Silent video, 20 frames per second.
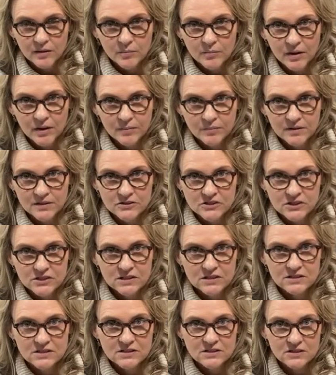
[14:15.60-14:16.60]

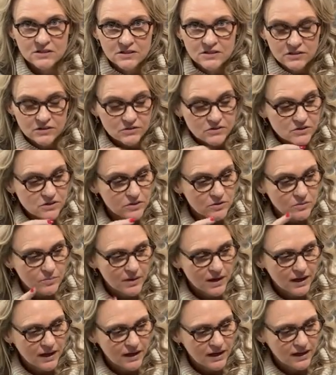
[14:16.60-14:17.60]
publishes to YouTube,
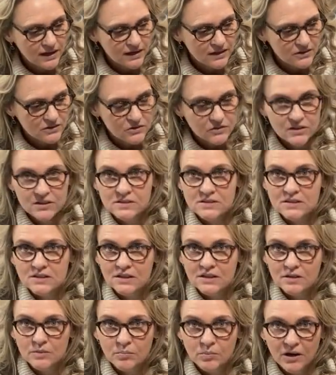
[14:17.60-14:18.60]
and you can see
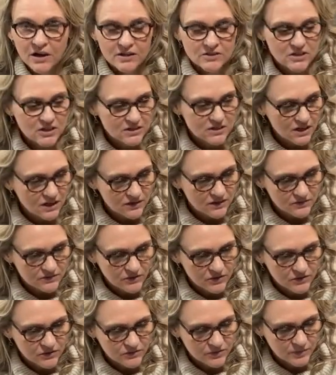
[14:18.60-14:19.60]
the project
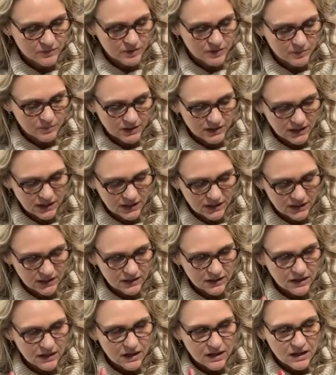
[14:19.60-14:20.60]
unfold from the beginning.
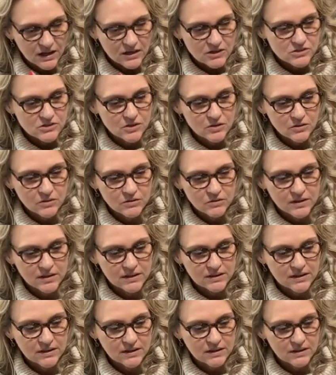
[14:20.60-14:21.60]
So in
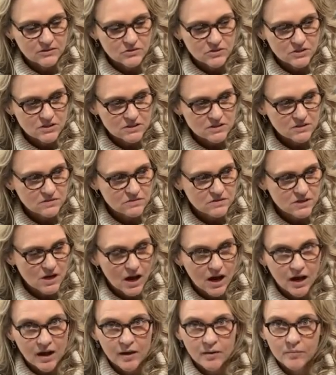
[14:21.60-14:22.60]
the interest of
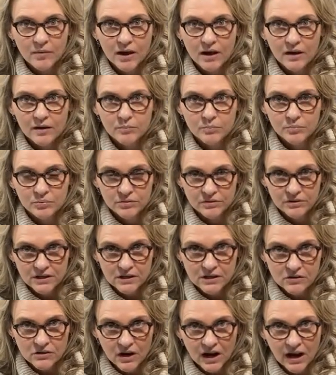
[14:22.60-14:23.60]
time, I
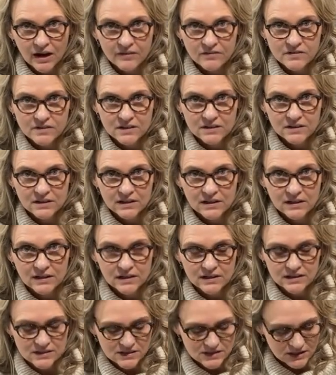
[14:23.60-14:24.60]
pre-crafted the
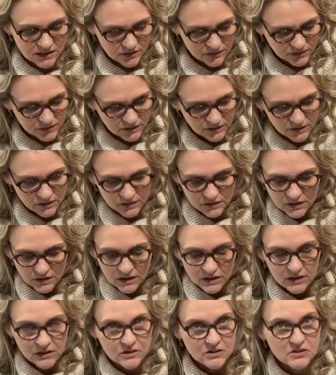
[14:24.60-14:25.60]
interior.
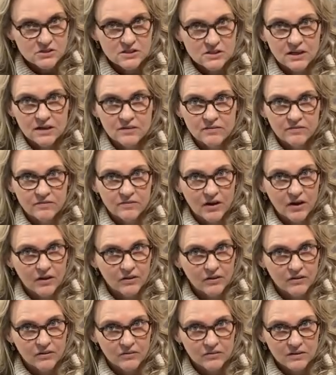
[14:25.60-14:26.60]
You're just going to
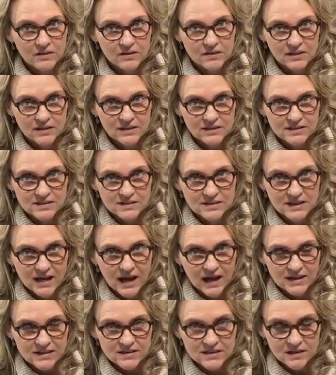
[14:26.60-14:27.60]
follow the
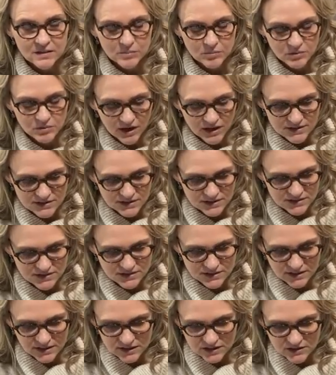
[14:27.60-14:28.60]
exact same process
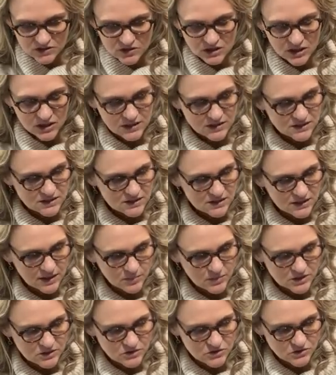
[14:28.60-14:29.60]
that I just
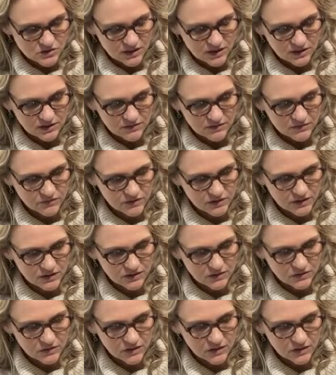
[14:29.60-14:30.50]
demonstrated for you.